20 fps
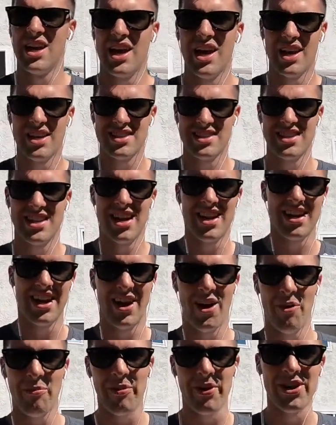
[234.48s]
And today to
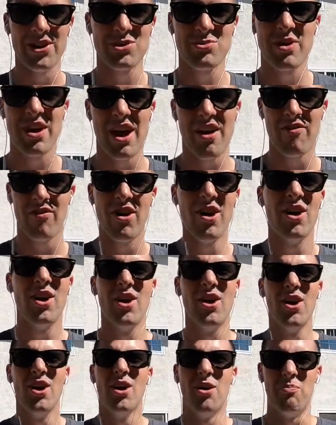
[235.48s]
help us, we have
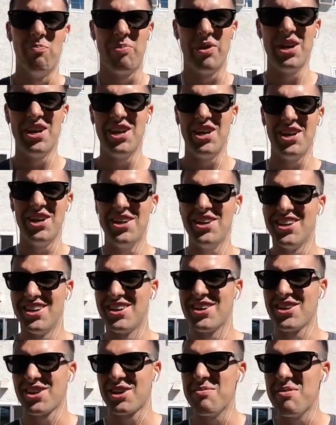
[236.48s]
Bean.
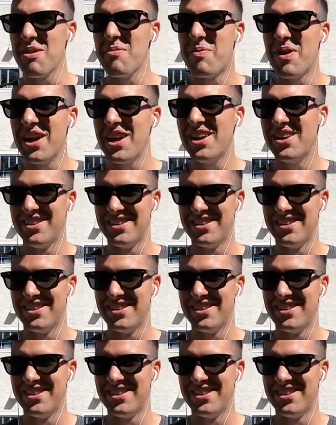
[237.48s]
Come here, Bean.